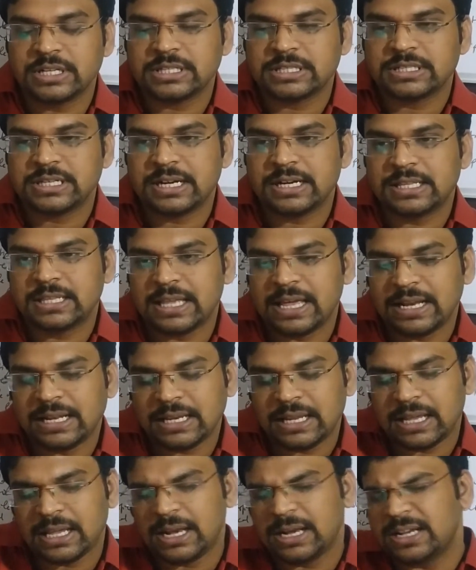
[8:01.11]
state,
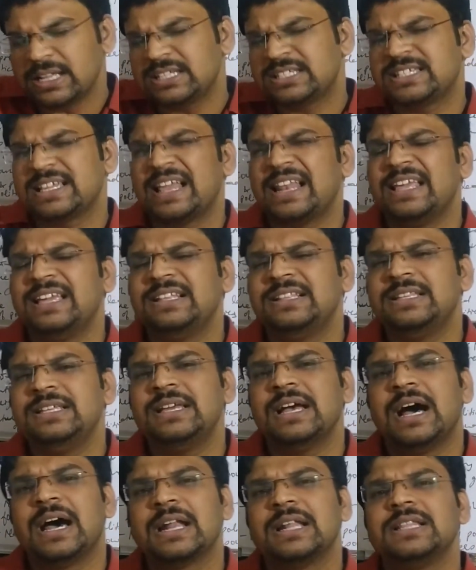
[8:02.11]
then it is selling
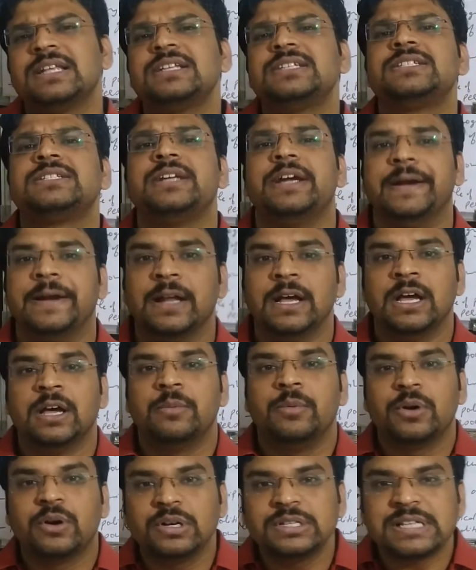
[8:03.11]
the another state
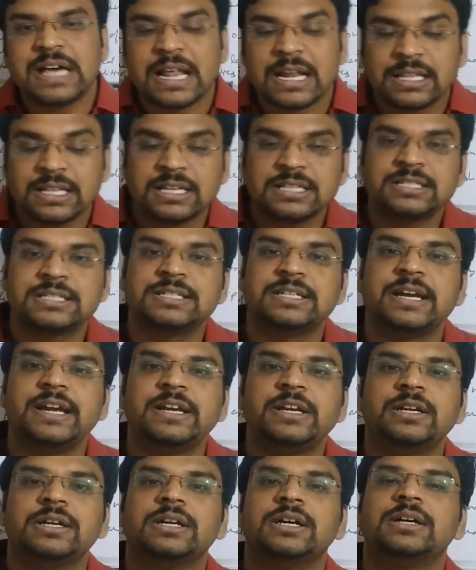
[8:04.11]
because another
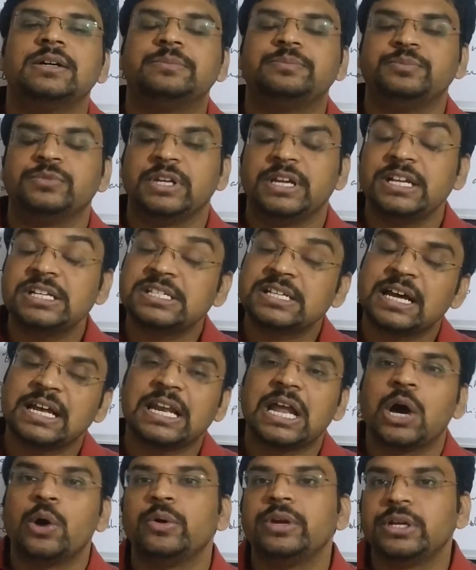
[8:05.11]
state is
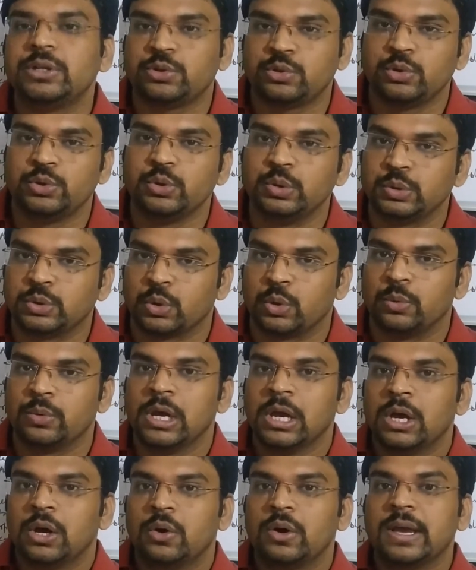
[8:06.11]
allowing it to do so.
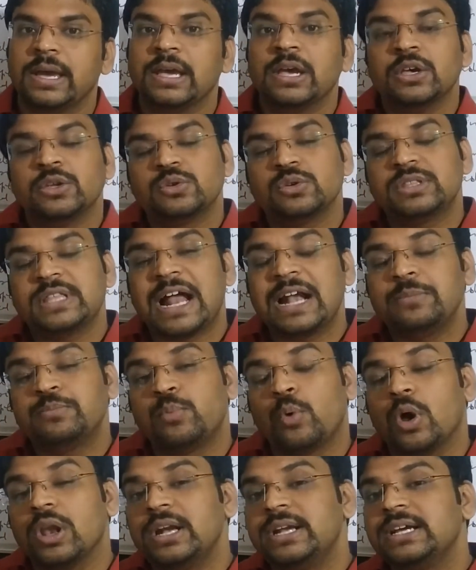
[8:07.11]
Okay, so that
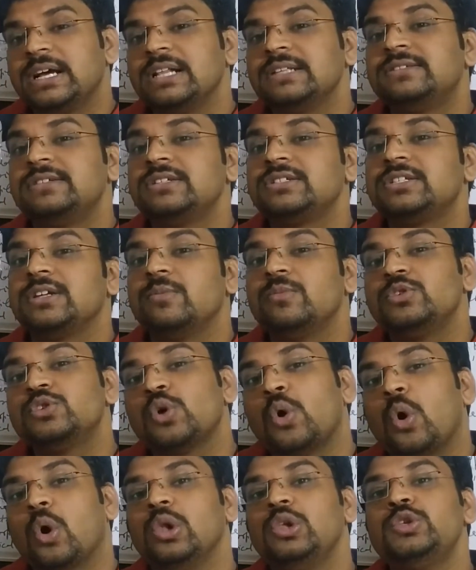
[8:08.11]
political system is
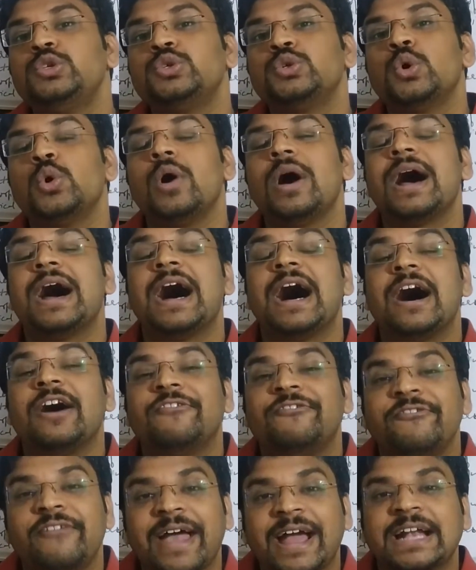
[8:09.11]
also
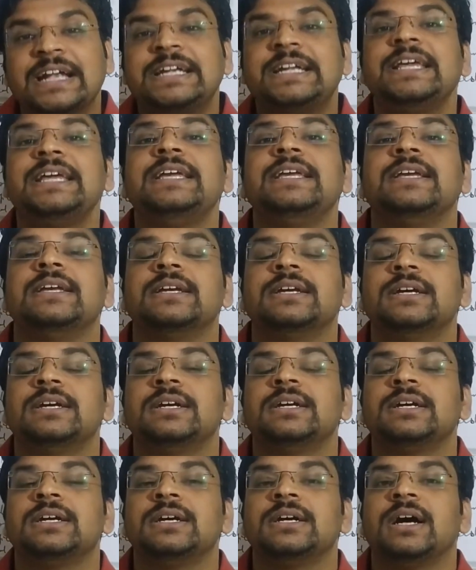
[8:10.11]
affecting
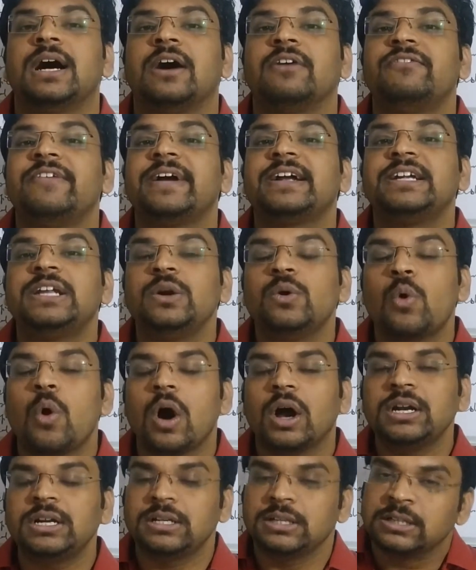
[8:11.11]

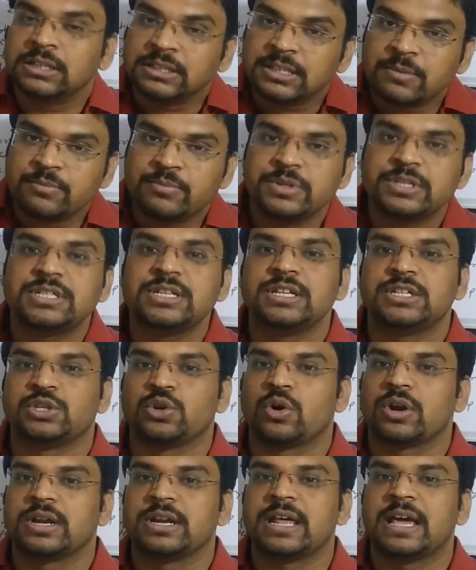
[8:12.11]
what? The business
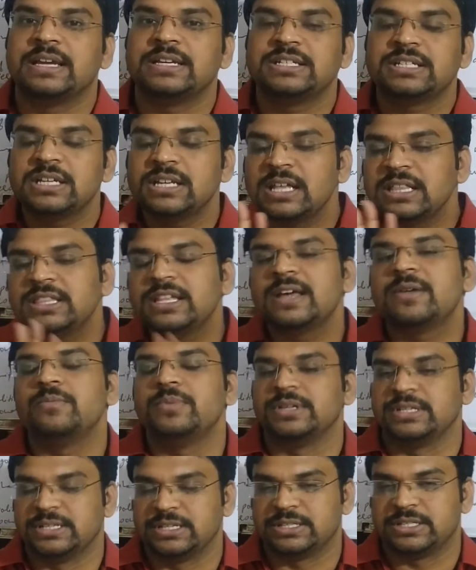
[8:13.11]
organization and their
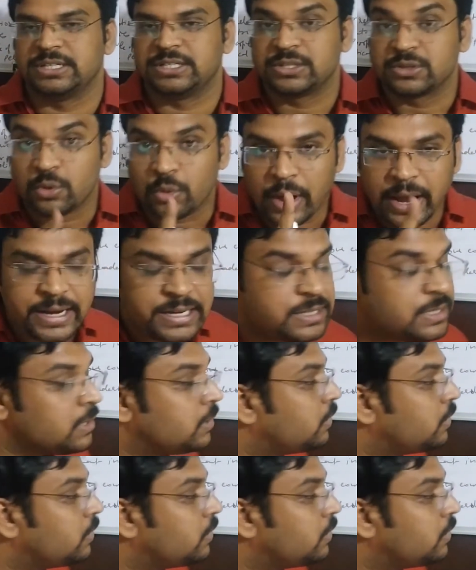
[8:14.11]
businesses, right?